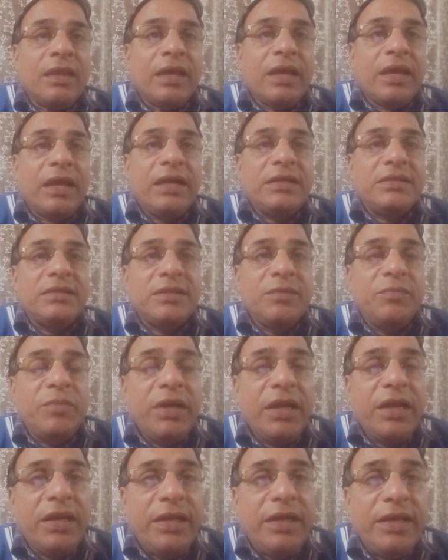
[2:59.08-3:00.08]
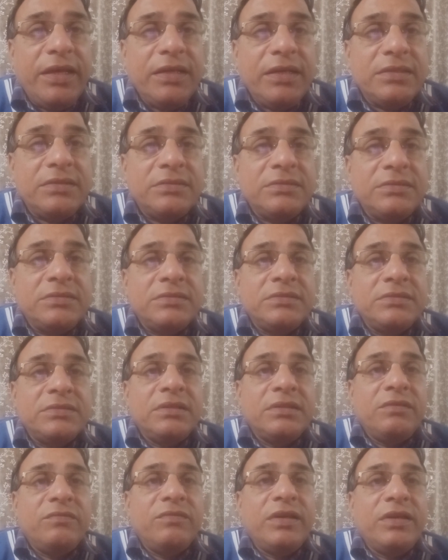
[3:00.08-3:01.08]
And similarly,
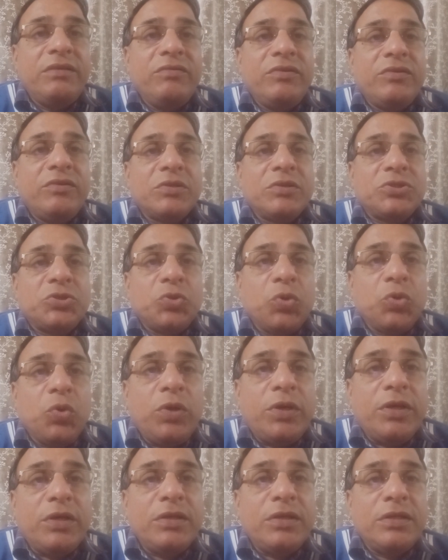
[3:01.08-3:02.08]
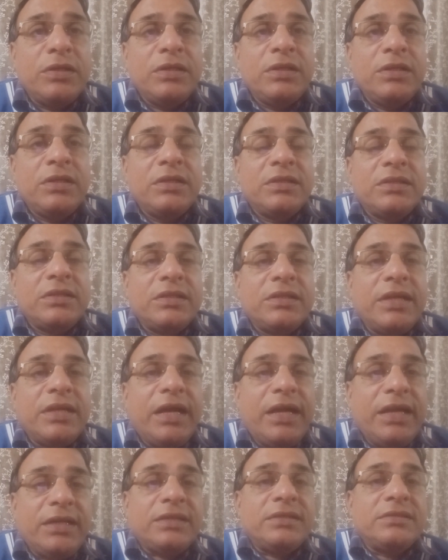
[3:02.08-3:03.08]
when it was told that